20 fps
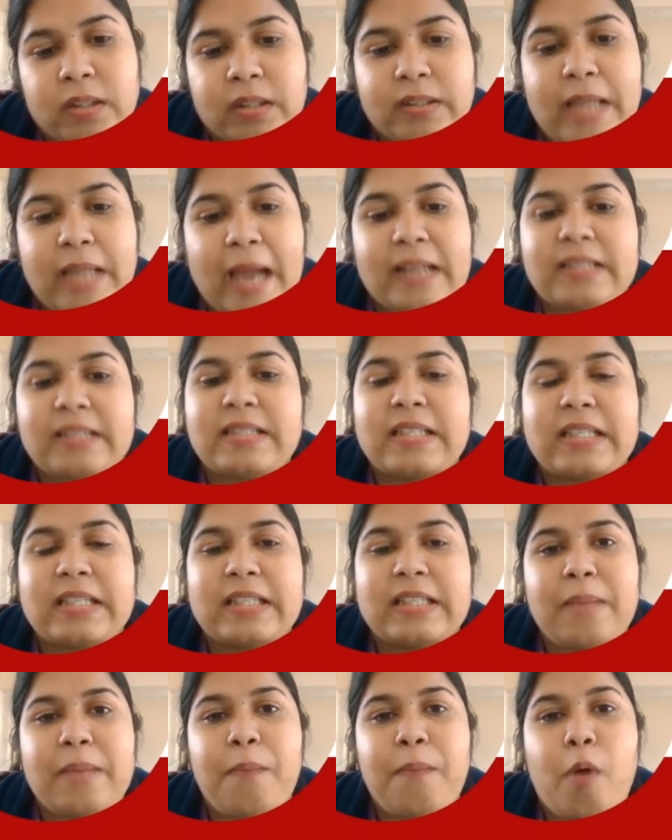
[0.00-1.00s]
that's
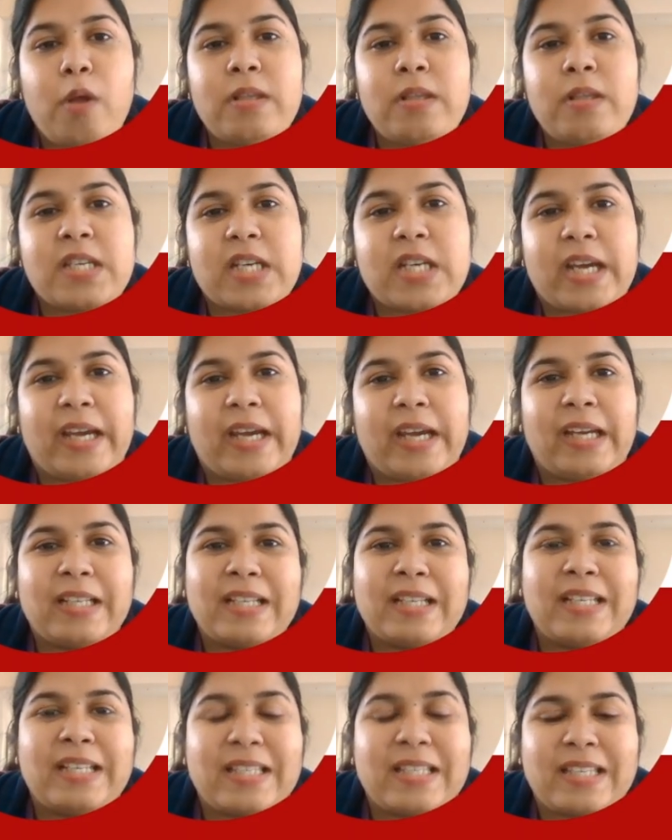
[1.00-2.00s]

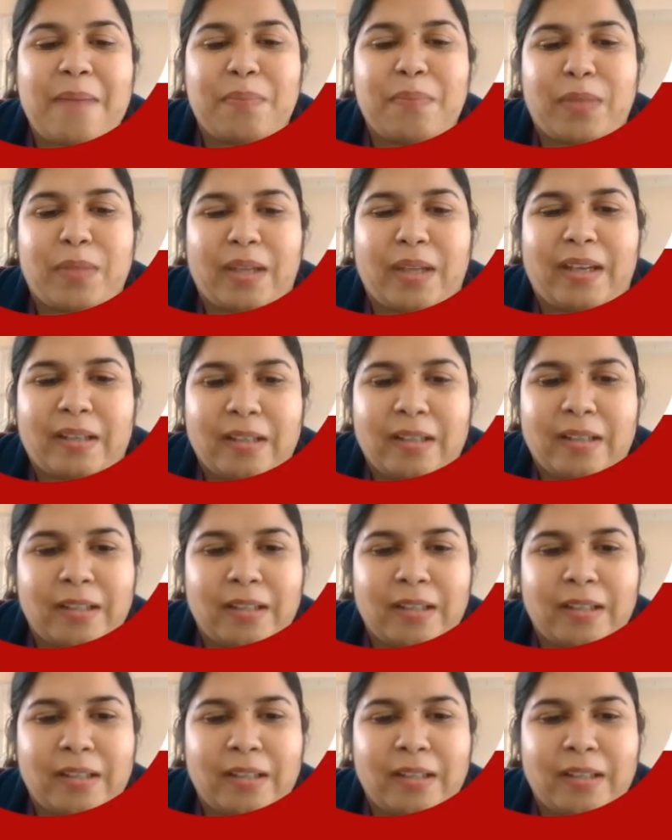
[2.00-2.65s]
demonstrate something.